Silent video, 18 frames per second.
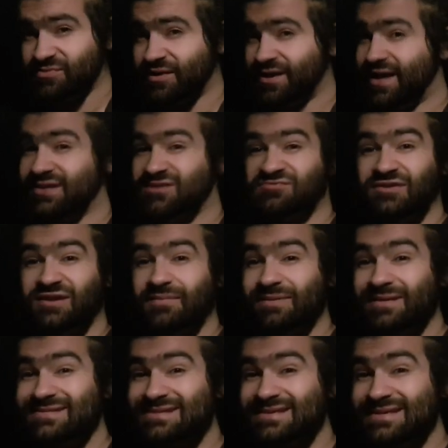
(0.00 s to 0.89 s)
weekend's really
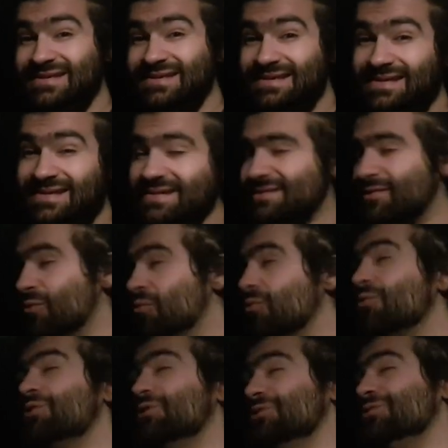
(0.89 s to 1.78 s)
busy!
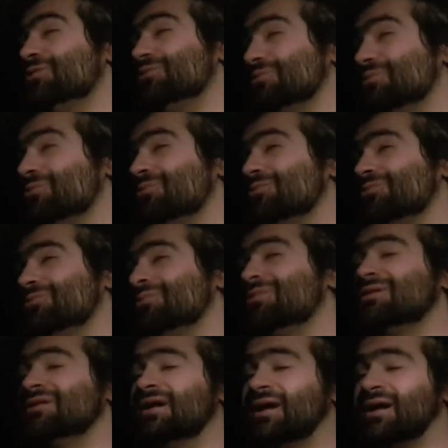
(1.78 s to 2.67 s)

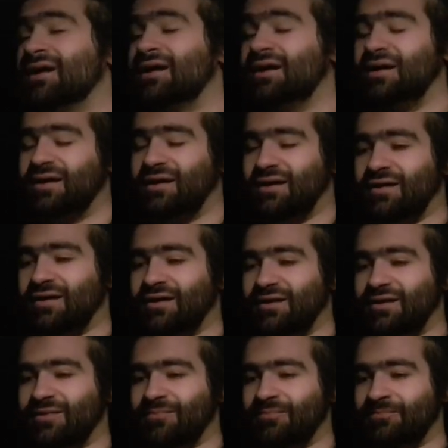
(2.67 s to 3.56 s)
Woohoo!
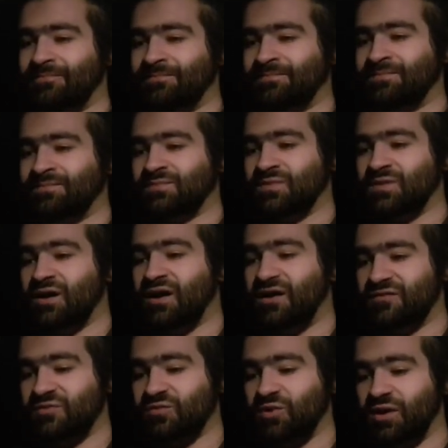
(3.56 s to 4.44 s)
Um,
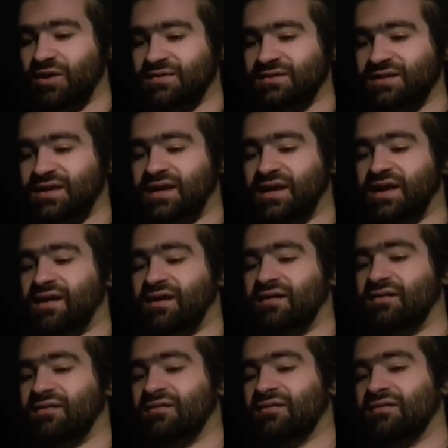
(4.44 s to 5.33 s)
after work today,
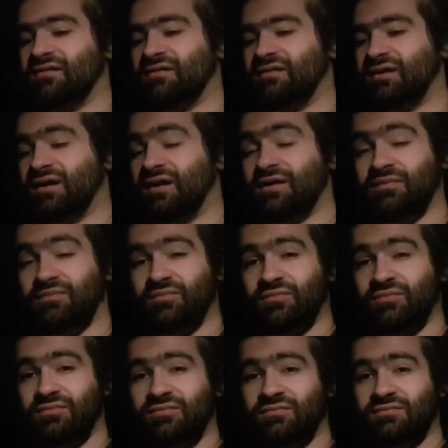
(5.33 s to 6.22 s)

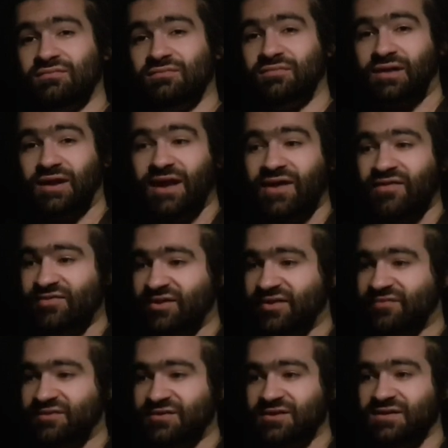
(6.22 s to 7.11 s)
I'm, even
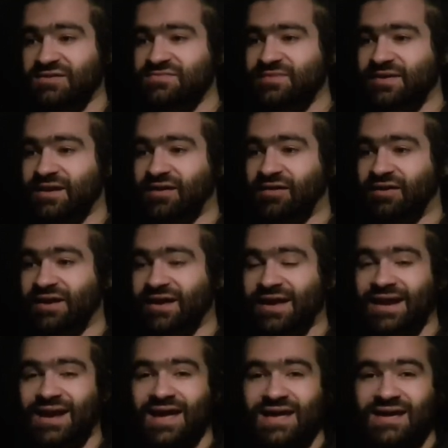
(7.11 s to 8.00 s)
if it does mean like
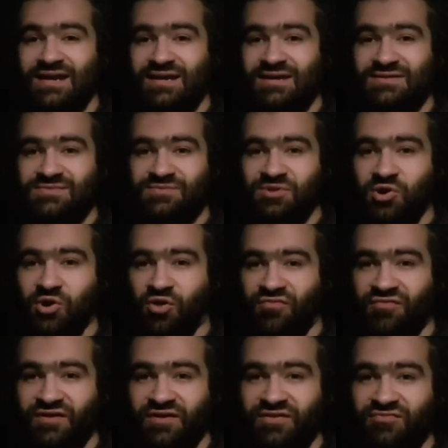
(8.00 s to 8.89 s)
inhaling some
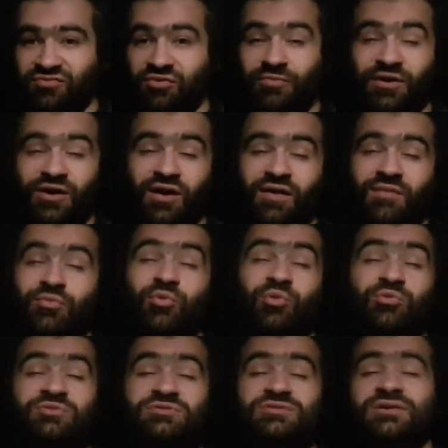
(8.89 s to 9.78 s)
coffee through my
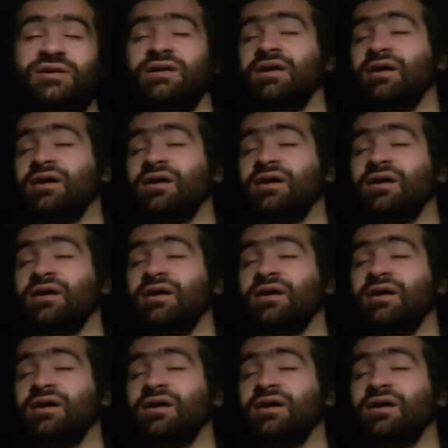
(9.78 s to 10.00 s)
eyeballs,